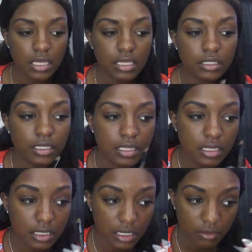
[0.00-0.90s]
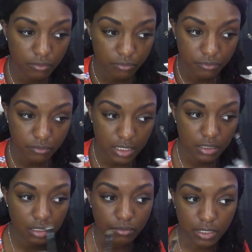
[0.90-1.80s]
And like, I don't make
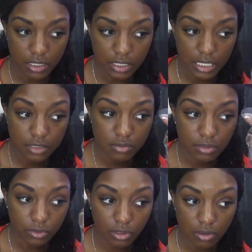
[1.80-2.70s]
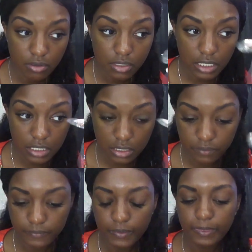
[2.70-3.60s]
them like, I do them long and
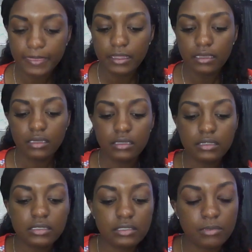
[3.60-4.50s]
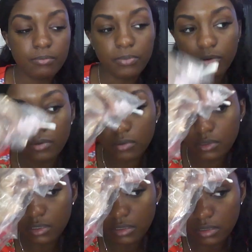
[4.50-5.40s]
simple.
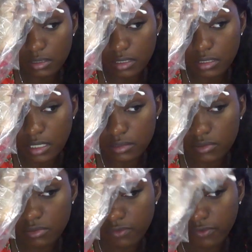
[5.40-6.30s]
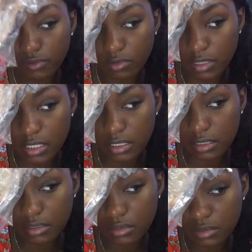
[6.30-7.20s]
Like, not too full. Like,
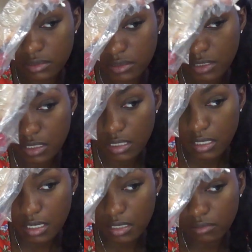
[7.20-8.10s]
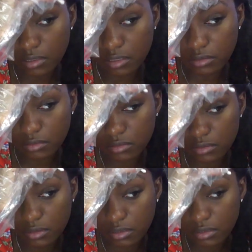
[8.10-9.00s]
I don't know.
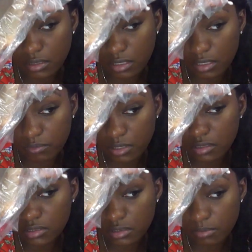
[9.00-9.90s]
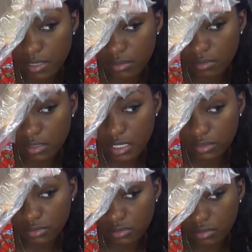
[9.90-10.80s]
I'm really just about
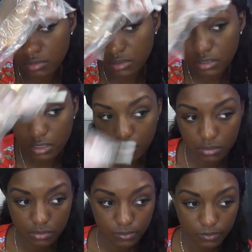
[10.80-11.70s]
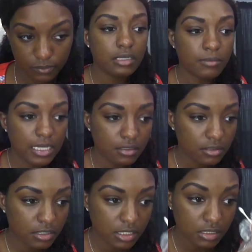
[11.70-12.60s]
natural look now. It might look
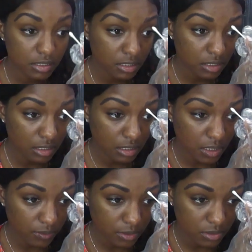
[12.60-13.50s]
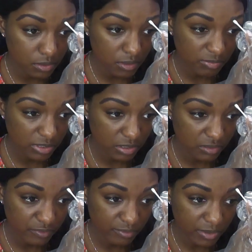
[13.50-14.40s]
crazy once you wipe it
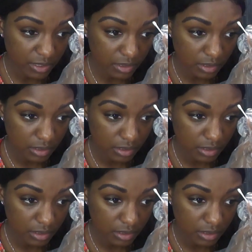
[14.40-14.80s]
off, but